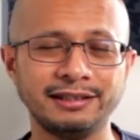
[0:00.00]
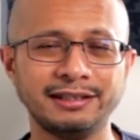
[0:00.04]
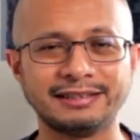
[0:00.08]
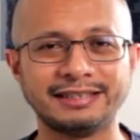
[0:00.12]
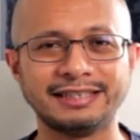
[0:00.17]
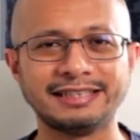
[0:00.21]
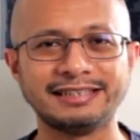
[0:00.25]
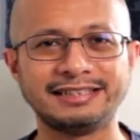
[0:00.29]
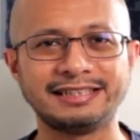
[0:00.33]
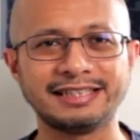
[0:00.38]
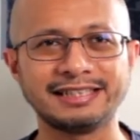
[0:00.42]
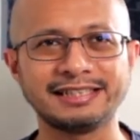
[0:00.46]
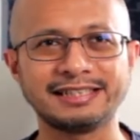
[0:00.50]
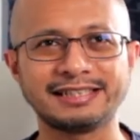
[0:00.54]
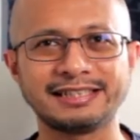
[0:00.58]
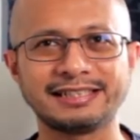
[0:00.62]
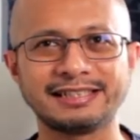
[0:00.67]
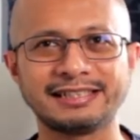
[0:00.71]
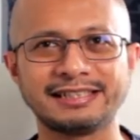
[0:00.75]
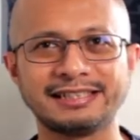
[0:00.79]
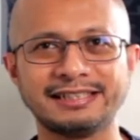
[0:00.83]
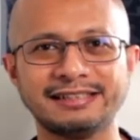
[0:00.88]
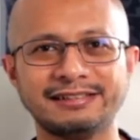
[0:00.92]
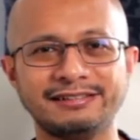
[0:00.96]
They
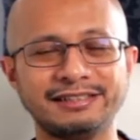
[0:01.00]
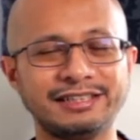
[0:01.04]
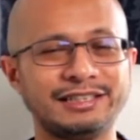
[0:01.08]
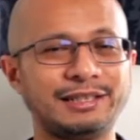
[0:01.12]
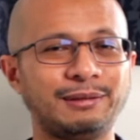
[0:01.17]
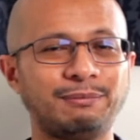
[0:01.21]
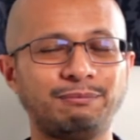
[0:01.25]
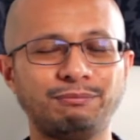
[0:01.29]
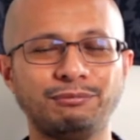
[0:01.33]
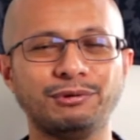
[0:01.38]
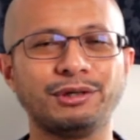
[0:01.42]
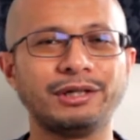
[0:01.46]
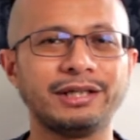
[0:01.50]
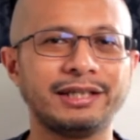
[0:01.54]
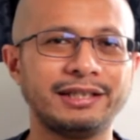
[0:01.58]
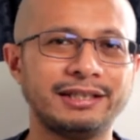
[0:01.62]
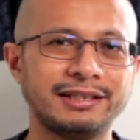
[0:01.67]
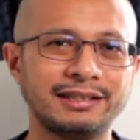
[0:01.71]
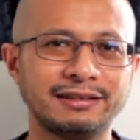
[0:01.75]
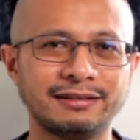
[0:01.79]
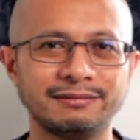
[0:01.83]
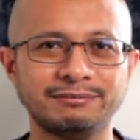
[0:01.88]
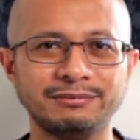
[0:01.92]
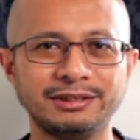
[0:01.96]
just redeploy
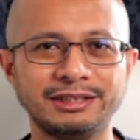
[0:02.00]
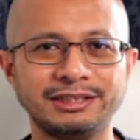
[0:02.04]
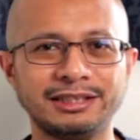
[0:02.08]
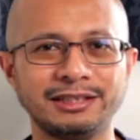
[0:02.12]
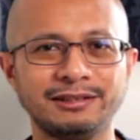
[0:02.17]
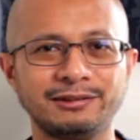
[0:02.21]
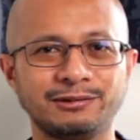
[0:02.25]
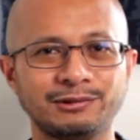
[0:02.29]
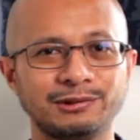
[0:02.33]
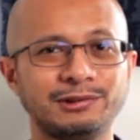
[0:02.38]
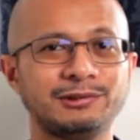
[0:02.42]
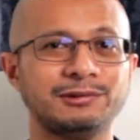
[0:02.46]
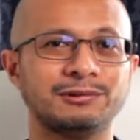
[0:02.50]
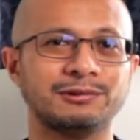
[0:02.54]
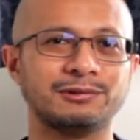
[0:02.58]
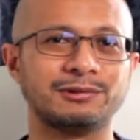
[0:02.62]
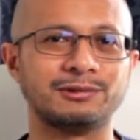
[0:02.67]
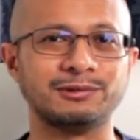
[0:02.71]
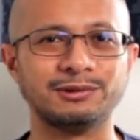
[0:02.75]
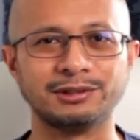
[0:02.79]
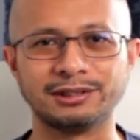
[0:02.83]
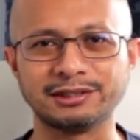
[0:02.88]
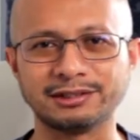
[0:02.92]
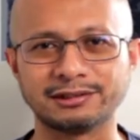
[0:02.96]
the machine to you,
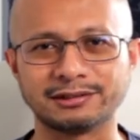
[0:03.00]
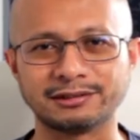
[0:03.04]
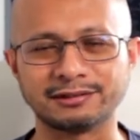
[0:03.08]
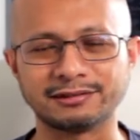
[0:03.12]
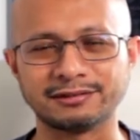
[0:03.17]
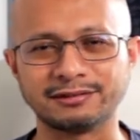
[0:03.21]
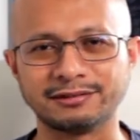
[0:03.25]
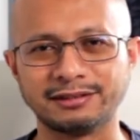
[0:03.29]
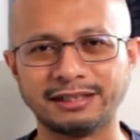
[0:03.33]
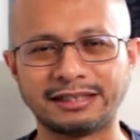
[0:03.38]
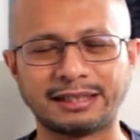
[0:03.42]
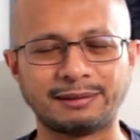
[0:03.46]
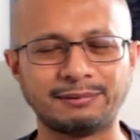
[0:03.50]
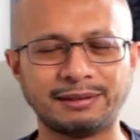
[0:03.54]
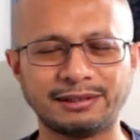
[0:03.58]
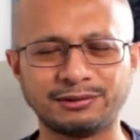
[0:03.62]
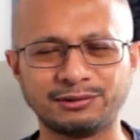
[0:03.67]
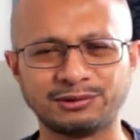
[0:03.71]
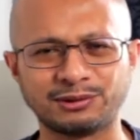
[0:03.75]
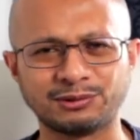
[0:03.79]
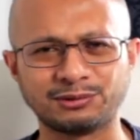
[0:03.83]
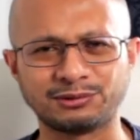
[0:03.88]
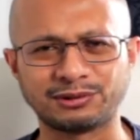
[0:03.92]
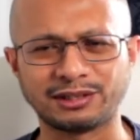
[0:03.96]
tu je. Dia tak payah
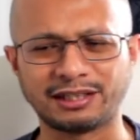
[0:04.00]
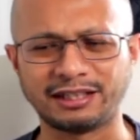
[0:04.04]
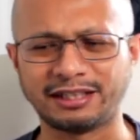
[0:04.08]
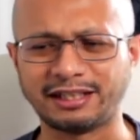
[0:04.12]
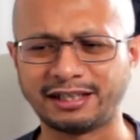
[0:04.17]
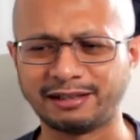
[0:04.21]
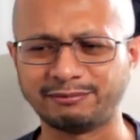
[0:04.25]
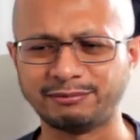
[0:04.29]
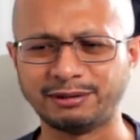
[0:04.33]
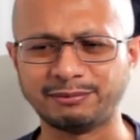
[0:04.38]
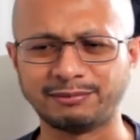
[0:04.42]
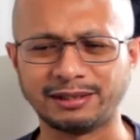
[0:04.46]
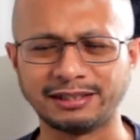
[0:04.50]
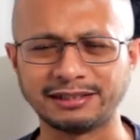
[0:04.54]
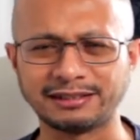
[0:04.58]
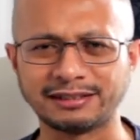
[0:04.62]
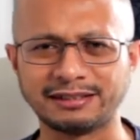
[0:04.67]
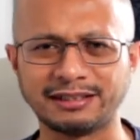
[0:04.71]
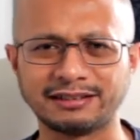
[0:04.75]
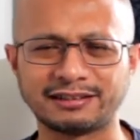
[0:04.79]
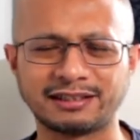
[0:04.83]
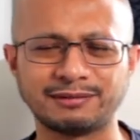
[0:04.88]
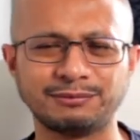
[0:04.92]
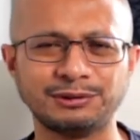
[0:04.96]
susah-susah nak ambil masa,
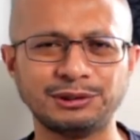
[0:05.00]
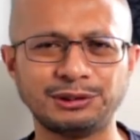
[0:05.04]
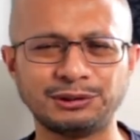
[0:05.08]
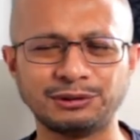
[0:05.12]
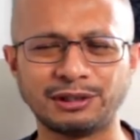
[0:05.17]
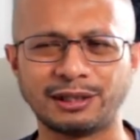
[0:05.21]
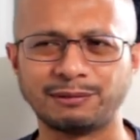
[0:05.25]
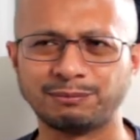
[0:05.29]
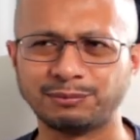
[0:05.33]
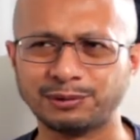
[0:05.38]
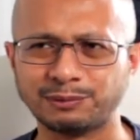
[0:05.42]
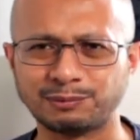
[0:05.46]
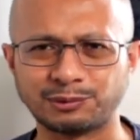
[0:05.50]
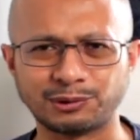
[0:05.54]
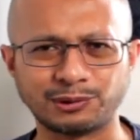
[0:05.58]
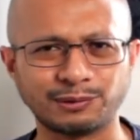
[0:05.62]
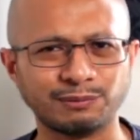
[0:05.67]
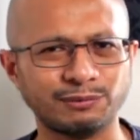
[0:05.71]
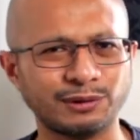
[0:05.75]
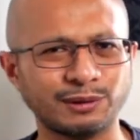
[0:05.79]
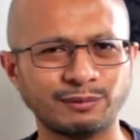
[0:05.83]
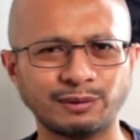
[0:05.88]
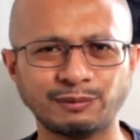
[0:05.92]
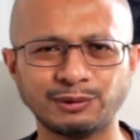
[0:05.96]
nak troubleshoot apa
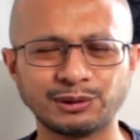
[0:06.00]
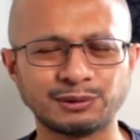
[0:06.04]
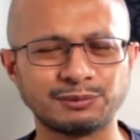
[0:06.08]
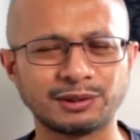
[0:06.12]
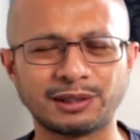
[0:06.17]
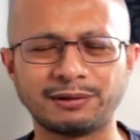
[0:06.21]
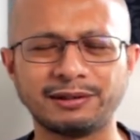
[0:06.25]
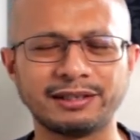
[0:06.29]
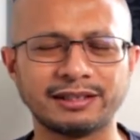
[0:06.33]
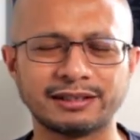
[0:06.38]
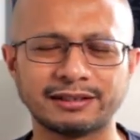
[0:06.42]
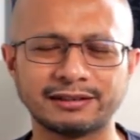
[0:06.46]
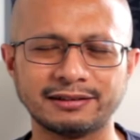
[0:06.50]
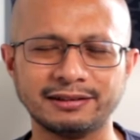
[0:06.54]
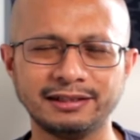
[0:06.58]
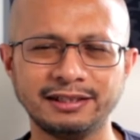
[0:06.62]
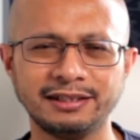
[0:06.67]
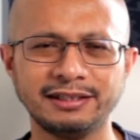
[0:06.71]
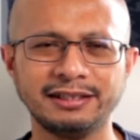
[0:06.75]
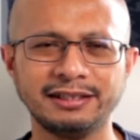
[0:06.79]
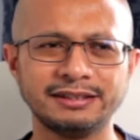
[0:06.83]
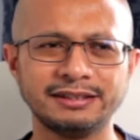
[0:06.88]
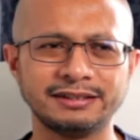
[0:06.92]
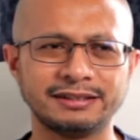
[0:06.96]
problem apa semua, tak payah.
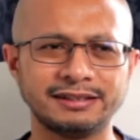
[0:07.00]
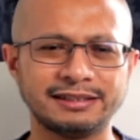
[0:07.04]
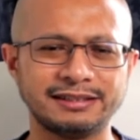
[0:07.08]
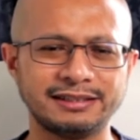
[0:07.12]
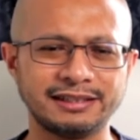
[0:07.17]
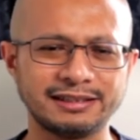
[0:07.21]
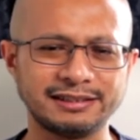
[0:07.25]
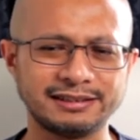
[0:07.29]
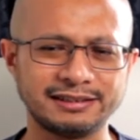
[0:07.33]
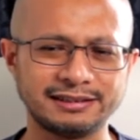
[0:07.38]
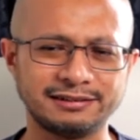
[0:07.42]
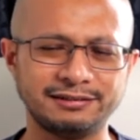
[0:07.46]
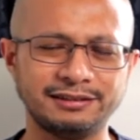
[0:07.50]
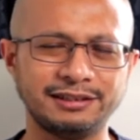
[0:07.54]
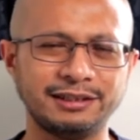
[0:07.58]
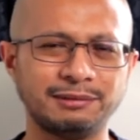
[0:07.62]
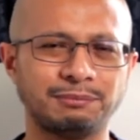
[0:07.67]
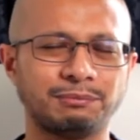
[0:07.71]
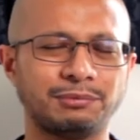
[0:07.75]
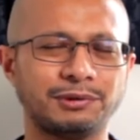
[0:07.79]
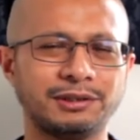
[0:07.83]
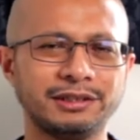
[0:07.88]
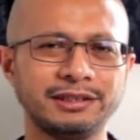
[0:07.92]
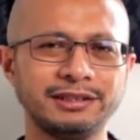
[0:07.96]
You just
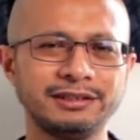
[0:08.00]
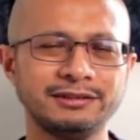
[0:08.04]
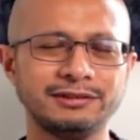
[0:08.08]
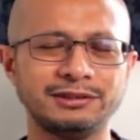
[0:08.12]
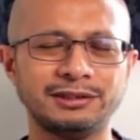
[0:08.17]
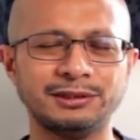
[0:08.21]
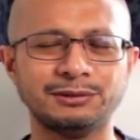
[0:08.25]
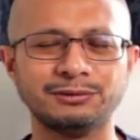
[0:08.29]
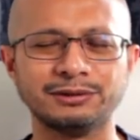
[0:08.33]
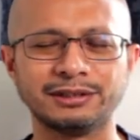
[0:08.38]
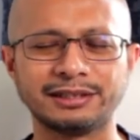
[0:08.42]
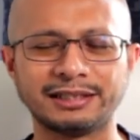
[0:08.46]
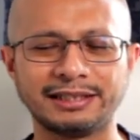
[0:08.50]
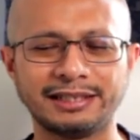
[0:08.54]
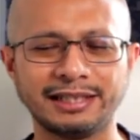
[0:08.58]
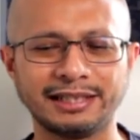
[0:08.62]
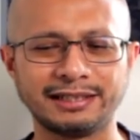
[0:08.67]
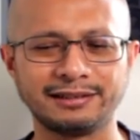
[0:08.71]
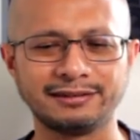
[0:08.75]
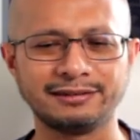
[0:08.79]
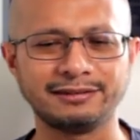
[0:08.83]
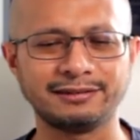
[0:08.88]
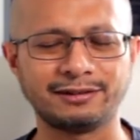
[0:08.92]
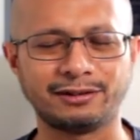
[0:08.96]
redeploy, you will
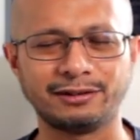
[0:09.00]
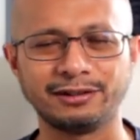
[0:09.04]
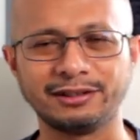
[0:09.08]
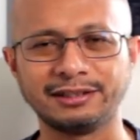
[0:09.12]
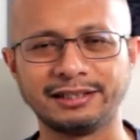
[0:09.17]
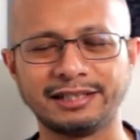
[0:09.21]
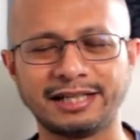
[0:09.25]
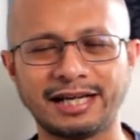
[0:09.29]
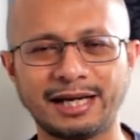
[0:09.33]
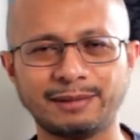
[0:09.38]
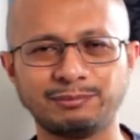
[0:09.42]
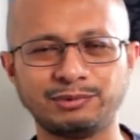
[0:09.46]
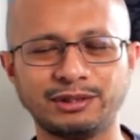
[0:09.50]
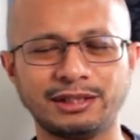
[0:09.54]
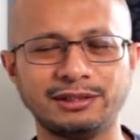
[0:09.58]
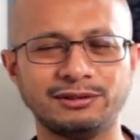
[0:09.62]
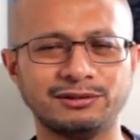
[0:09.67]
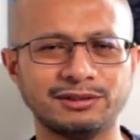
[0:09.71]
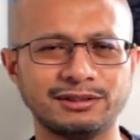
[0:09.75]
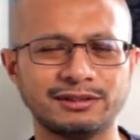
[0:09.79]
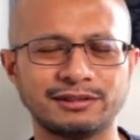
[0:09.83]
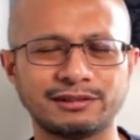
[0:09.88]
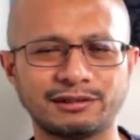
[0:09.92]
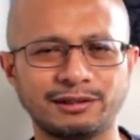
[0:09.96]
get all the apps yang
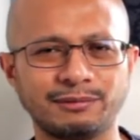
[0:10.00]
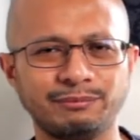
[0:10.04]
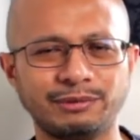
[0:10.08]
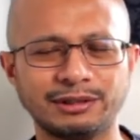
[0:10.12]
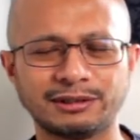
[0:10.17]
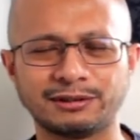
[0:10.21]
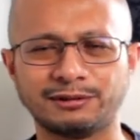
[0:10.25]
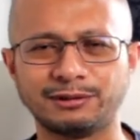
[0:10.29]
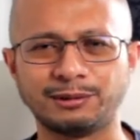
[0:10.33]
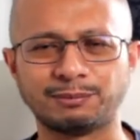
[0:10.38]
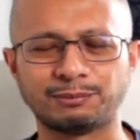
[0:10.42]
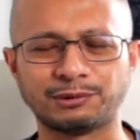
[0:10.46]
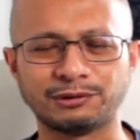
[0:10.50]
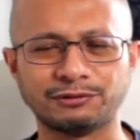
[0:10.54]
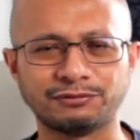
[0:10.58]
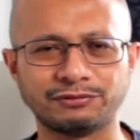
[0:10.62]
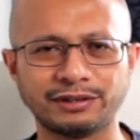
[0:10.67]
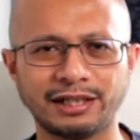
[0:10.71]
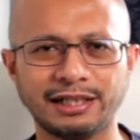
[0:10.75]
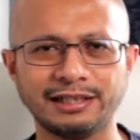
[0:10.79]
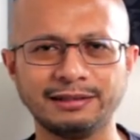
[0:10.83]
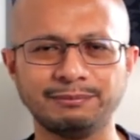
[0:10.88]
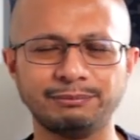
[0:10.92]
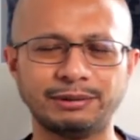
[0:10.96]
you install based on your
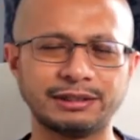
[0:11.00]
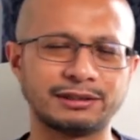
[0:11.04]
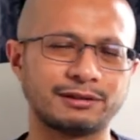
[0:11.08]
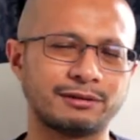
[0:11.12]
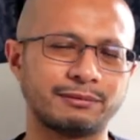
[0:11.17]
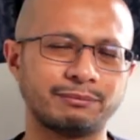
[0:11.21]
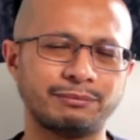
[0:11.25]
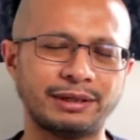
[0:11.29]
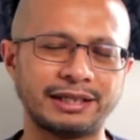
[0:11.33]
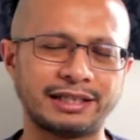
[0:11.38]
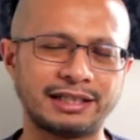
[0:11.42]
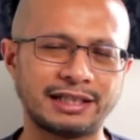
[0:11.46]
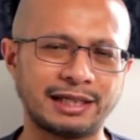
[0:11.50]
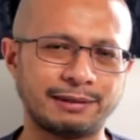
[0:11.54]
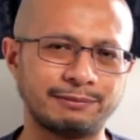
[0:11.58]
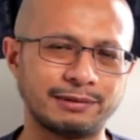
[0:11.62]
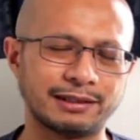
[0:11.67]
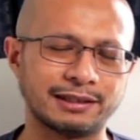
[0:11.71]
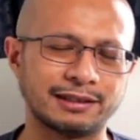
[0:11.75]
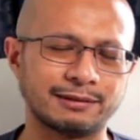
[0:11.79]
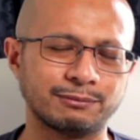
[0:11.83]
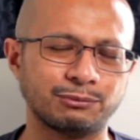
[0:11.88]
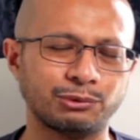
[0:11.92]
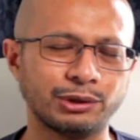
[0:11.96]
profile, based on the backup
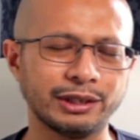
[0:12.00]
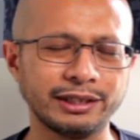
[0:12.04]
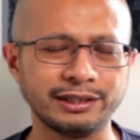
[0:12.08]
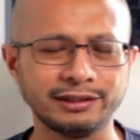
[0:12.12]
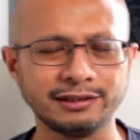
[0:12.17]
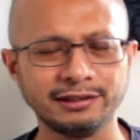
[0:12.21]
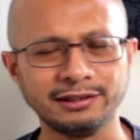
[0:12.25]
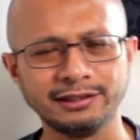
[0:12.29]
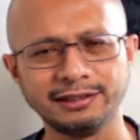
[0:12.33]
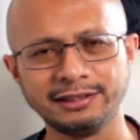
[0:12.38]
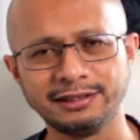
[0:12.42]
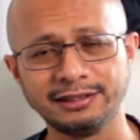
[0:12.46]
yang dah buat.